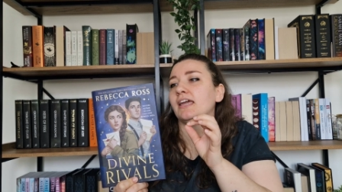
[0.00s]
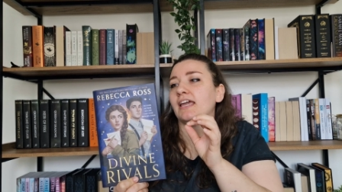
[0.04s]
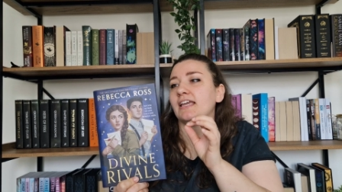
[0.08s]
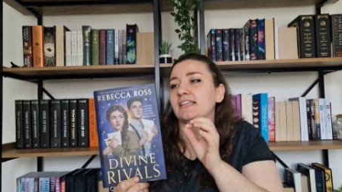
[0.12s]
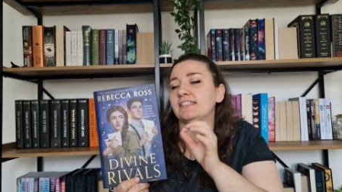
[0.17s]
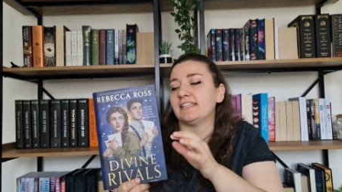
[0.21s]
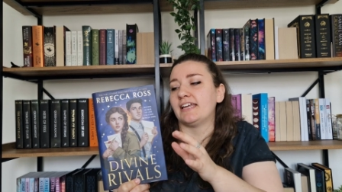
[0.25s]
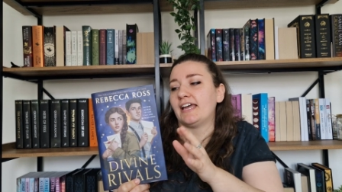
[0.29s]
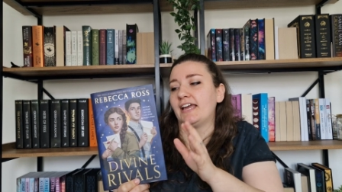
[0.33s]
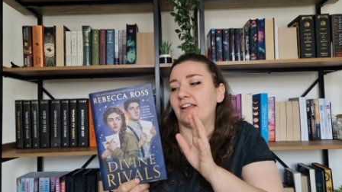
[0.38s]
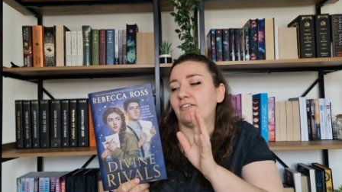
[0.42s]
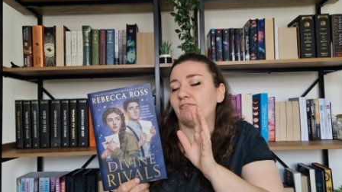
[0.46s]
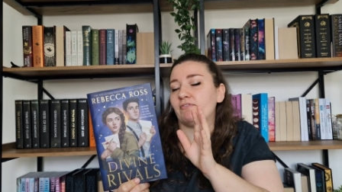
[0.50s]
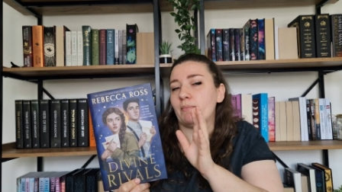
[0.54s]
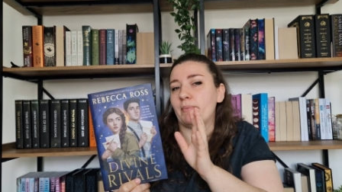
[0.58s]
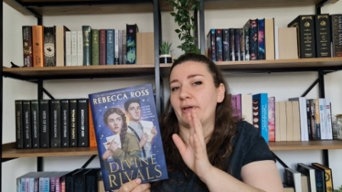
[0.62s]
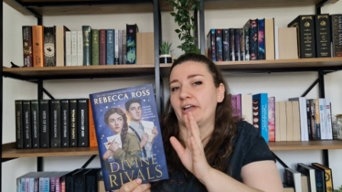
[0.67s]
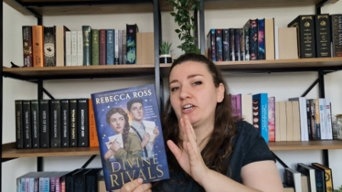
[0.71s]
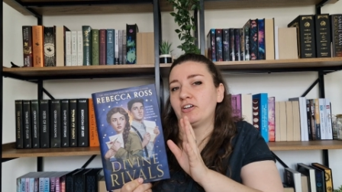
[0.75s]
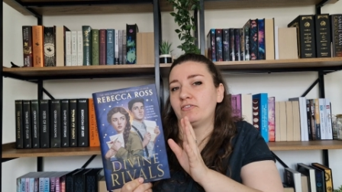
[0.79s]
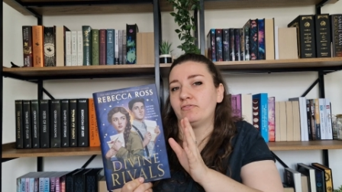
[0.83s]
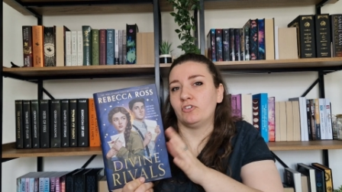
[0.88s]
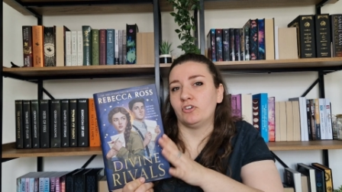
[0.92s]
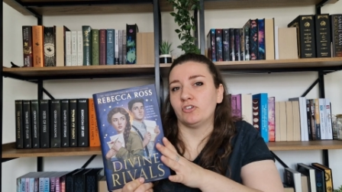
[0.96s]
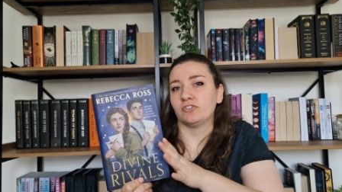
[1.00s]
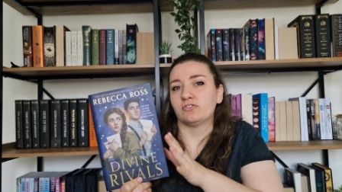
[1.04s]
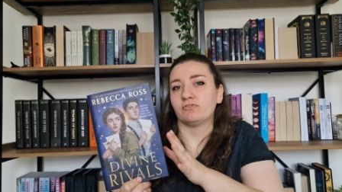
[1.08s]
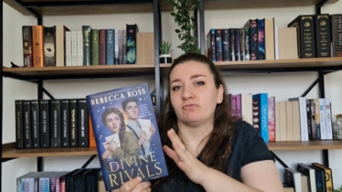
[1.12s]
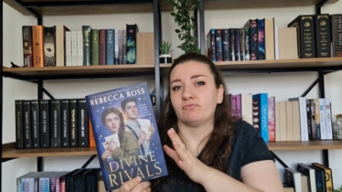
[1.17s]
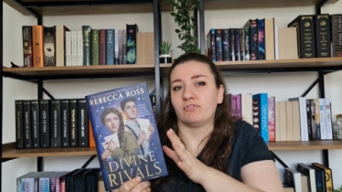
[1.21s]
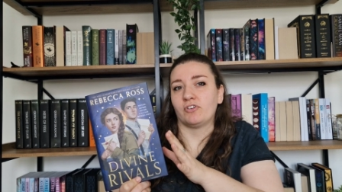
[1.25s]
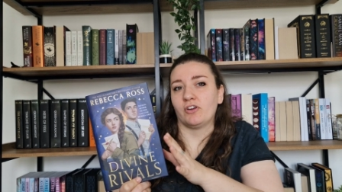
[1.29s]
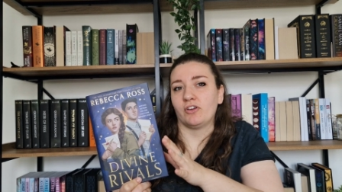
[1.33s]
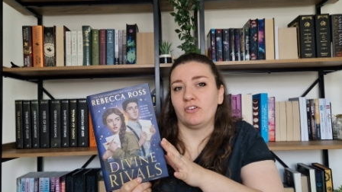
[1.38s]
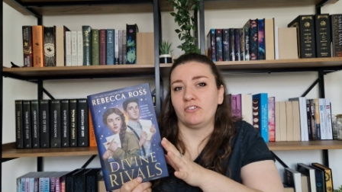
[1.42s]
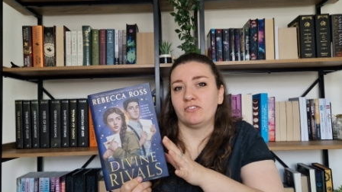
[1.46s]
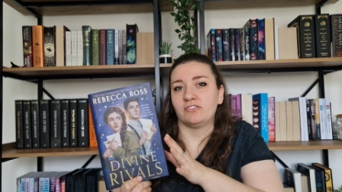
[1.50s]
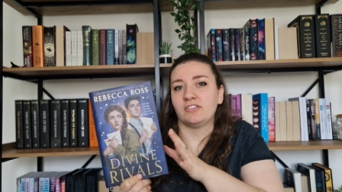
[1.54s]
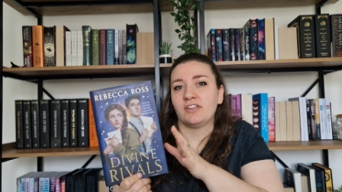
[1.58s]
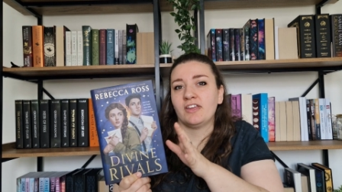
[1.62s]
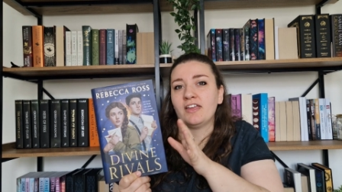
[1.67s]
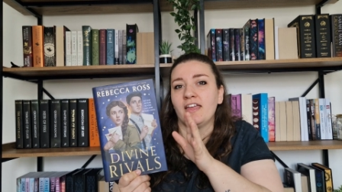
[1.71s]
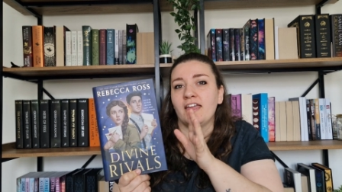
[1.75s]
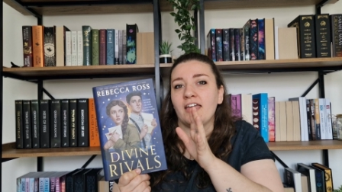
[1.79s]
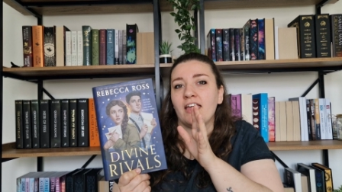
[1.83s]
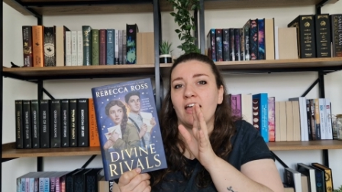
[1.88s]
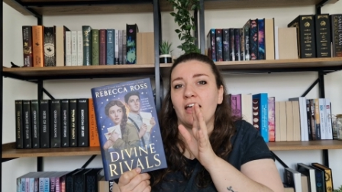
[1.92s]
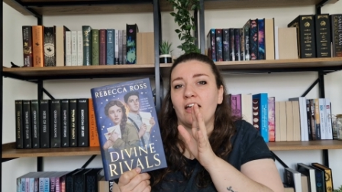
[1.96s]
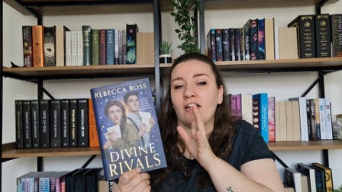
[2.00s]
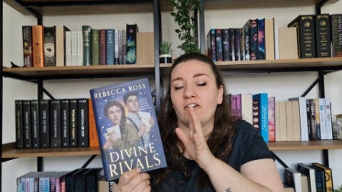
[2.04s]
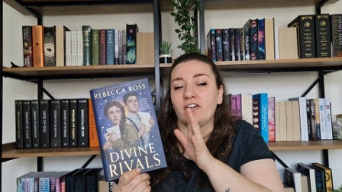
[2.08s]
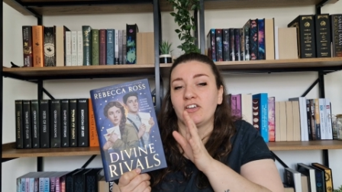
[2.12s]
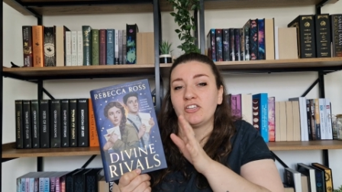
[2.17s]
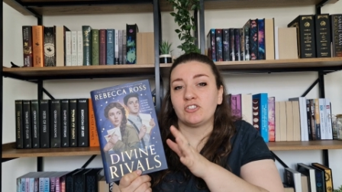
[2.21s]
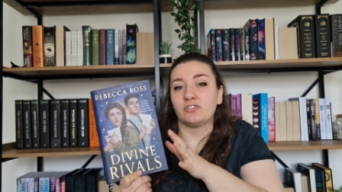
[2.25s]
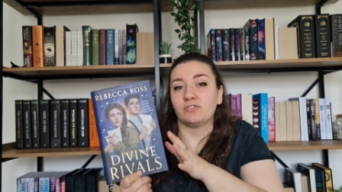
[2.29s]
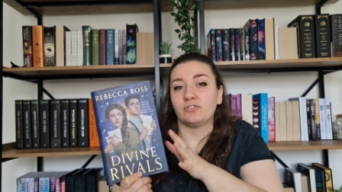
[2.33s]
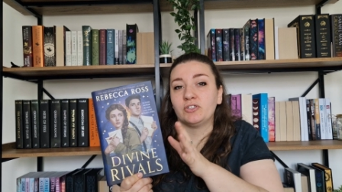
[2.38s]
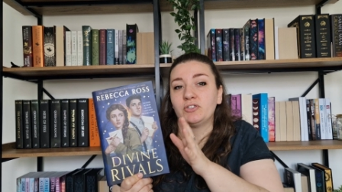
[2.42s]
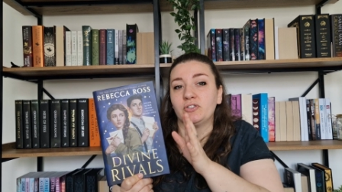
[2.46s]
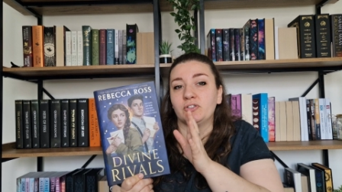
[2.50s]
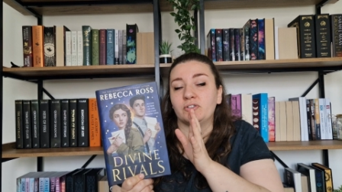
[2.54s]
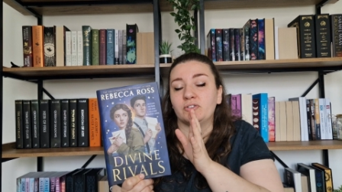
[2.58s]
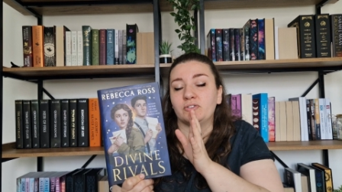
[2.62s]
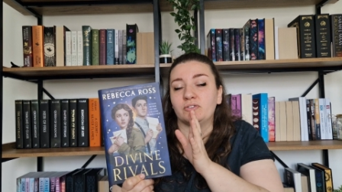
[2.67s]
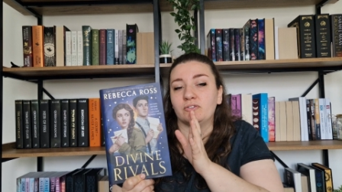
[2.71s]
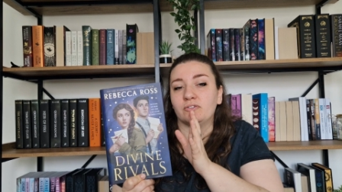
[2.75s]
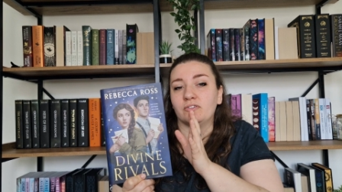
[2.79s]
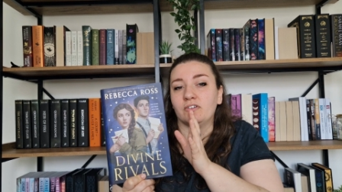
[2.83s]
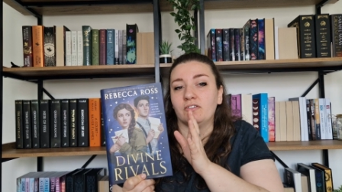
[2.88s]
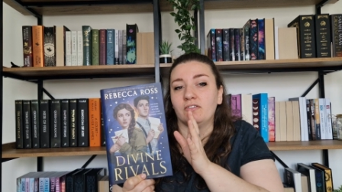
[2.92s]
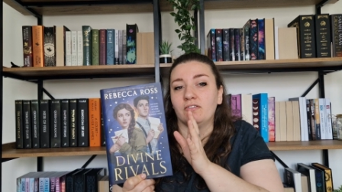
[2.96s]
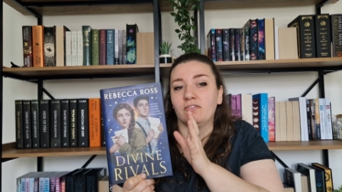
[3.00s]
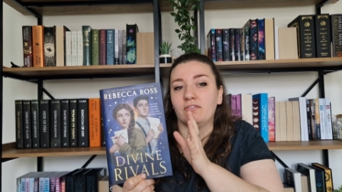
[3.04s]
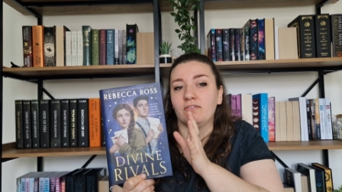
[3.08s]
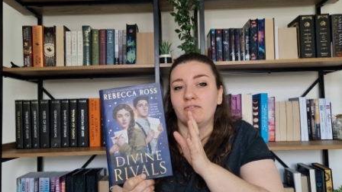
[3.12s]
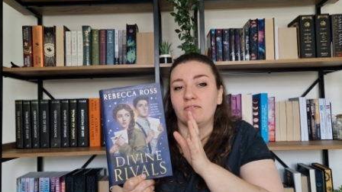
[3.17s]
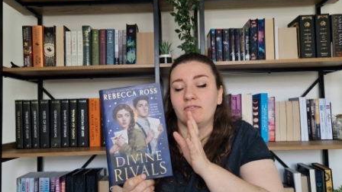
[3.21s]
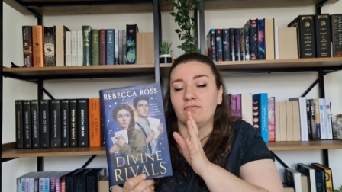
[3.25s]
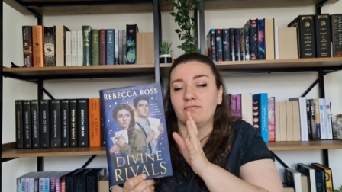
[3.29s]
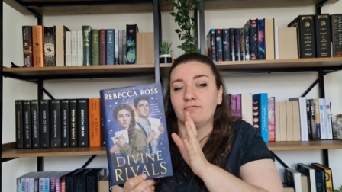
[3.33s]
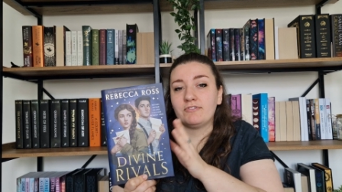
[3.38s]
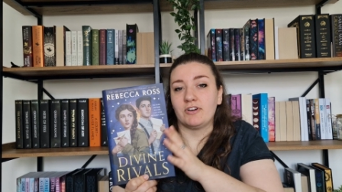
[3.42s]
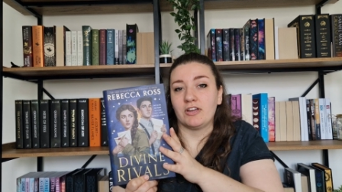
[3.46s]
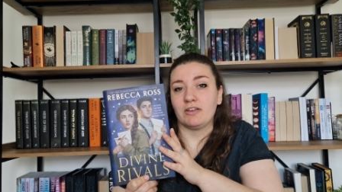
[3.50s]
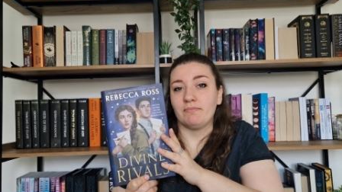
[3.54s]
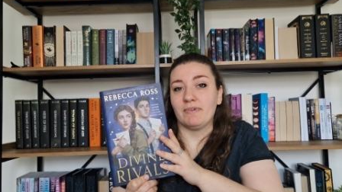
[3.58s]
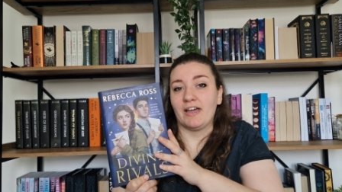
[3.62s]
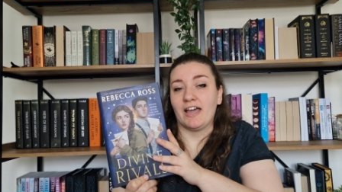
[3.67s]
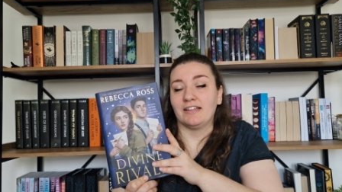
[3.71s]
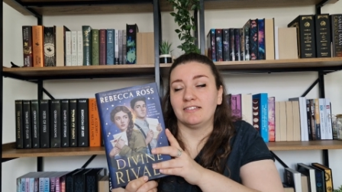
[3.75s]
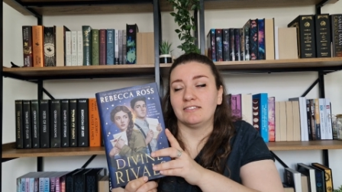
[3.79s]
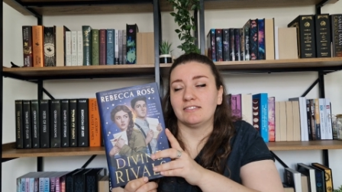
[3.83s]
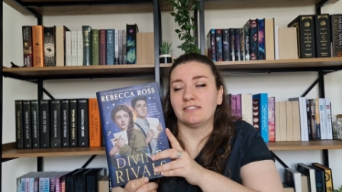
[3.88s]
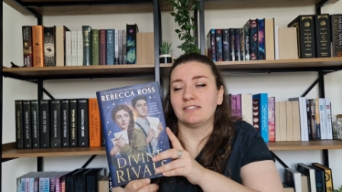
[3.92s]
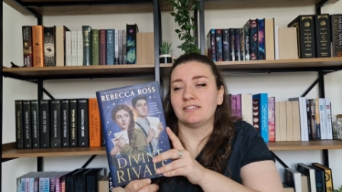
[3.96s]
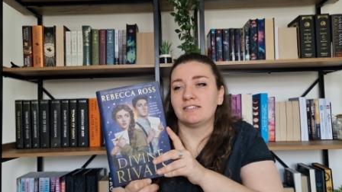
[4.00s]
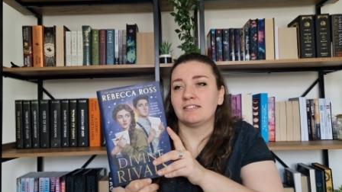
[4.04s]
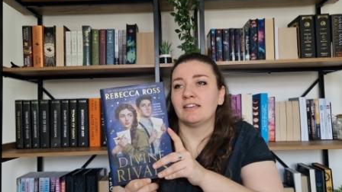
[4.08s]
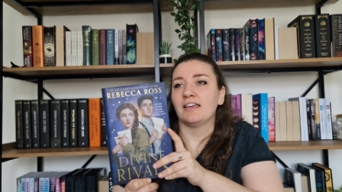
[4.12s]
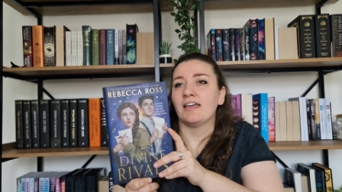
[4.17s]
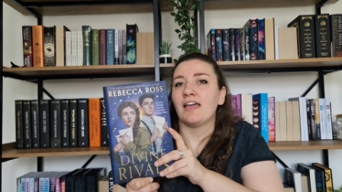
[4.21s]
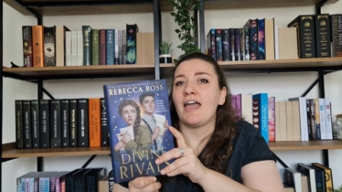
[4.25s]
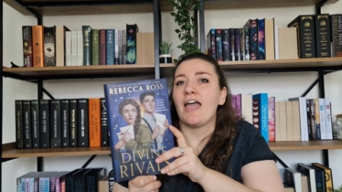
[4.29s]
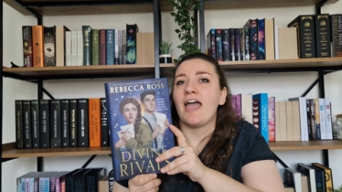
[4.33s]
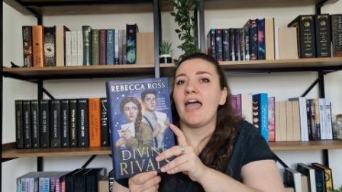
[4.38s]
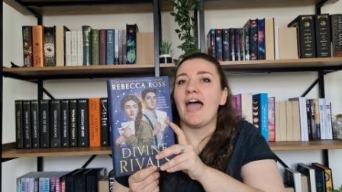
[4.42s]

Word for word: is that Rebecca Ross wrote a historical romance